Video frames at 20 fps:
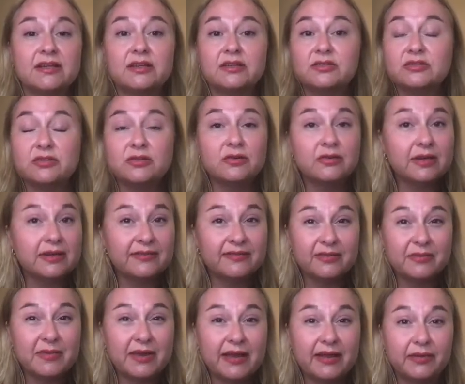Do not give
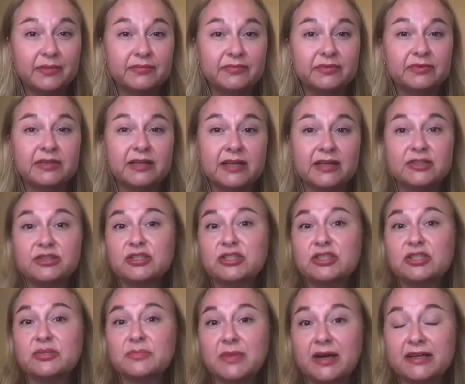them a helpful nudge as
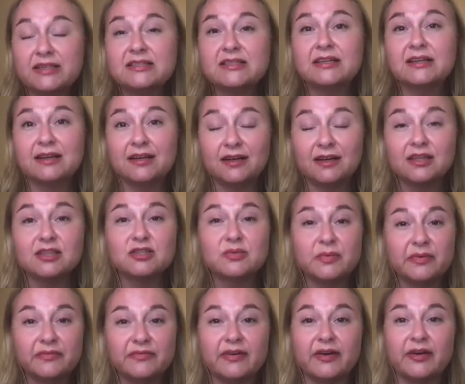you might in a classroom
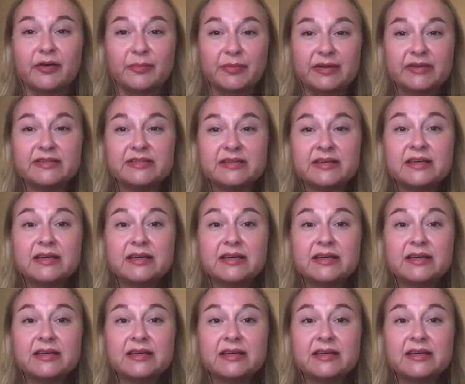environment,